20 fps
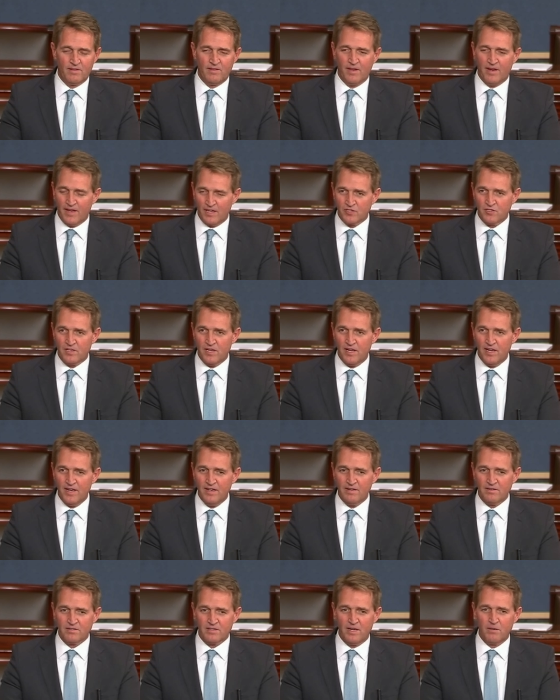The next
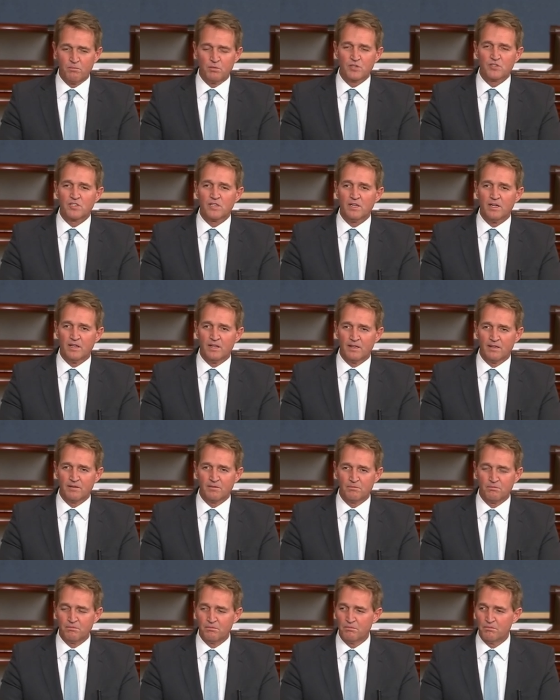day, say Brazil.
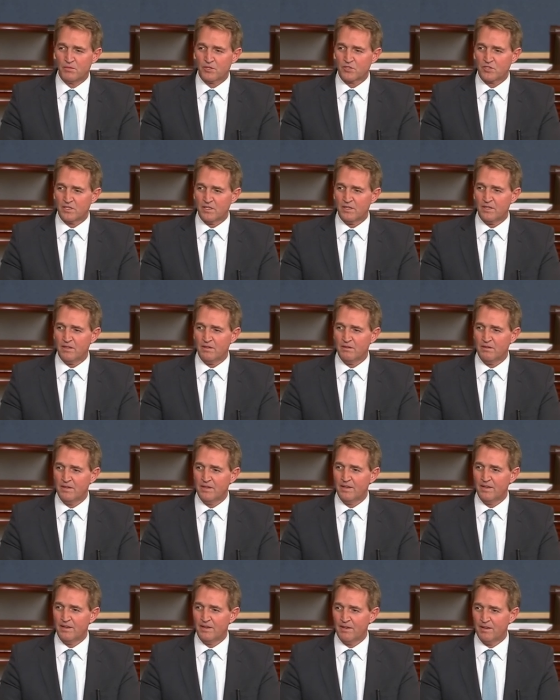Brazil,
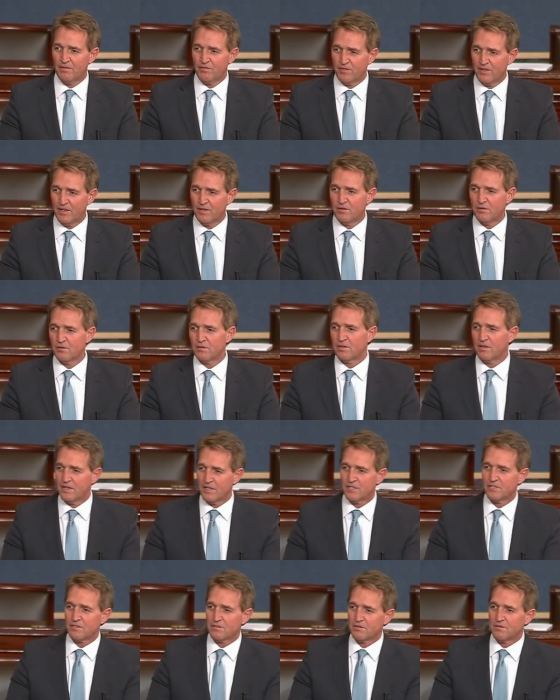if they do
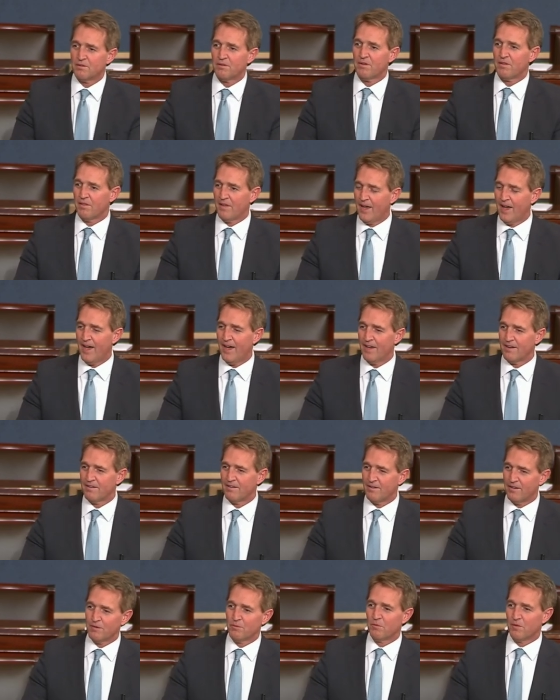this or that,
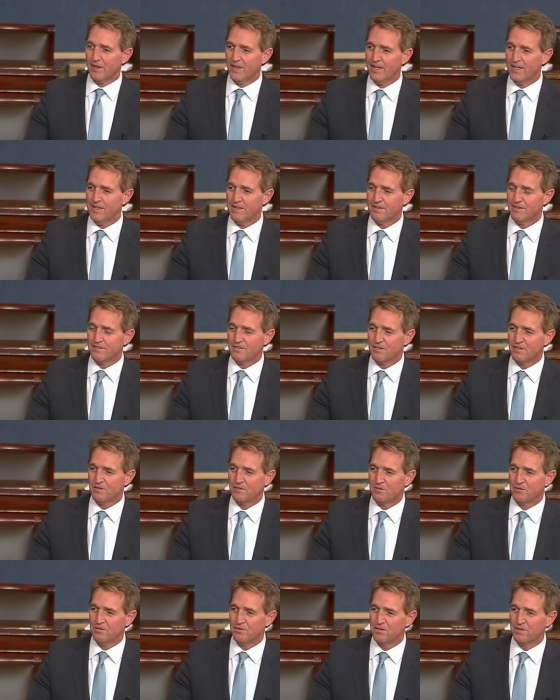unrelated
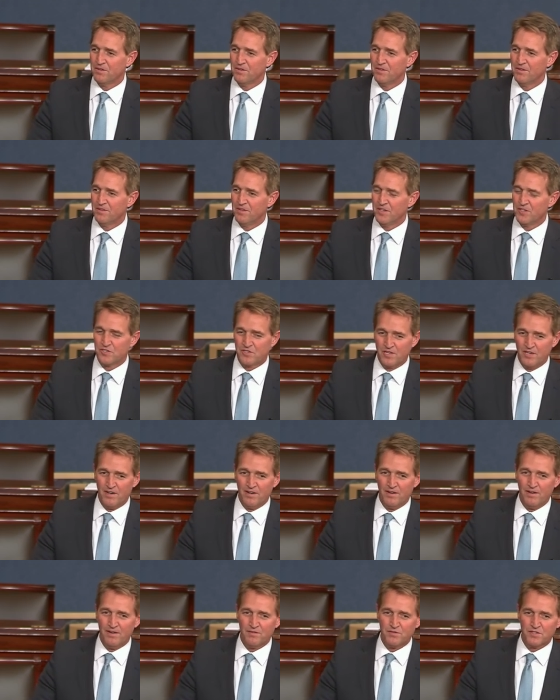to these
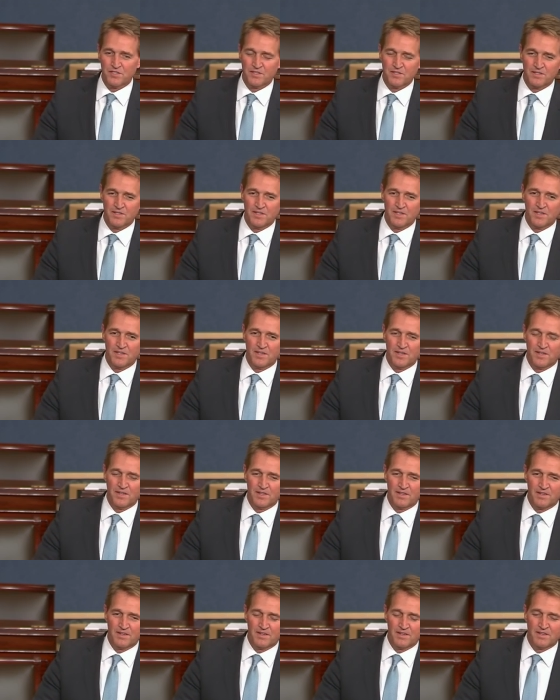tariffs,
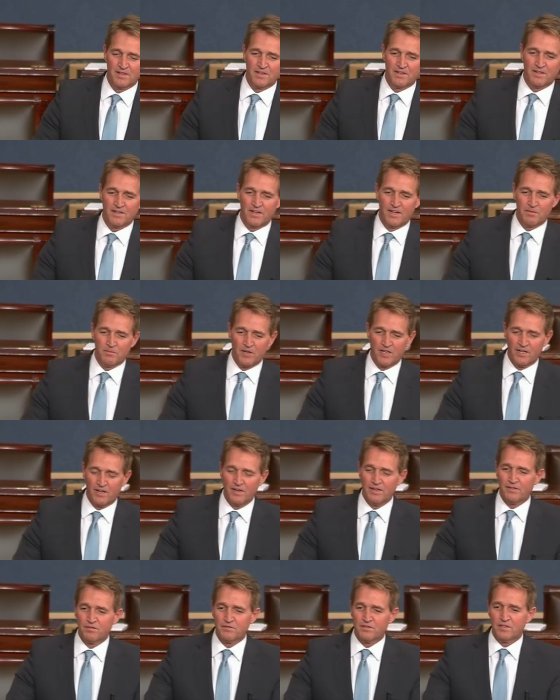I might
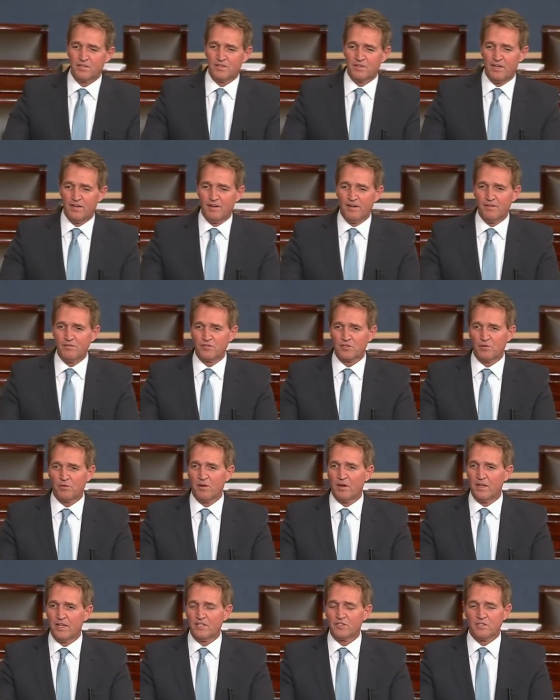lift tariffs
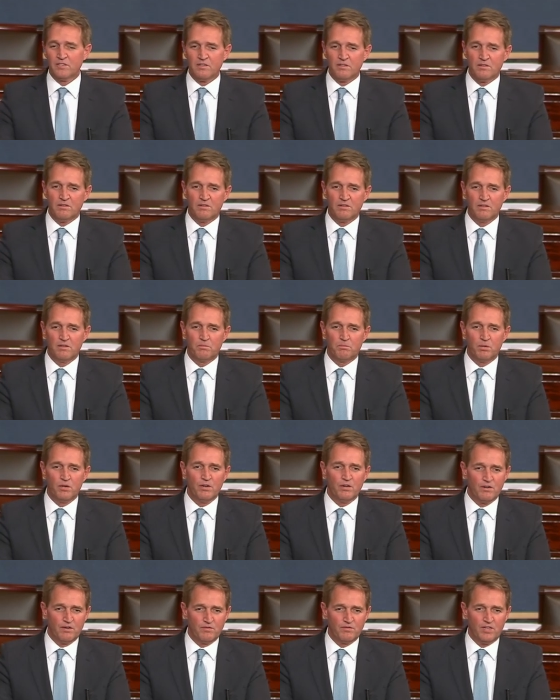or lessen the
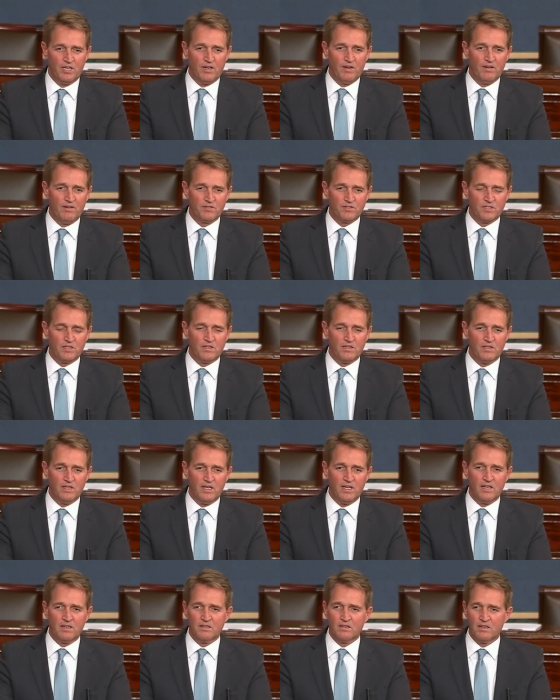burden of tariffs on
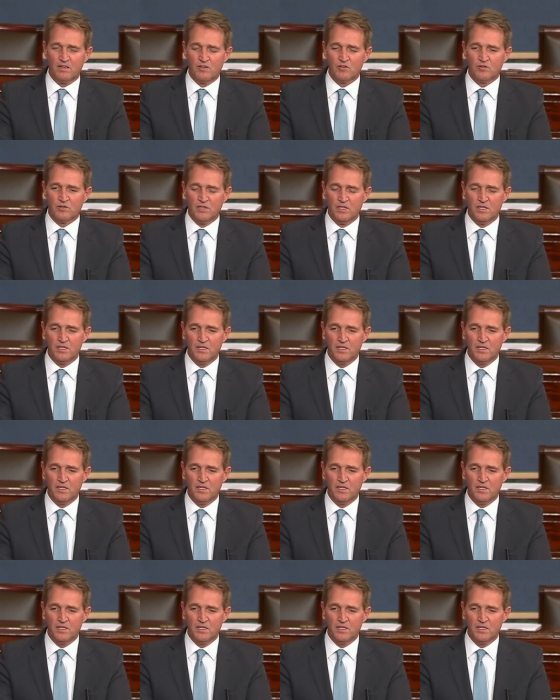that country.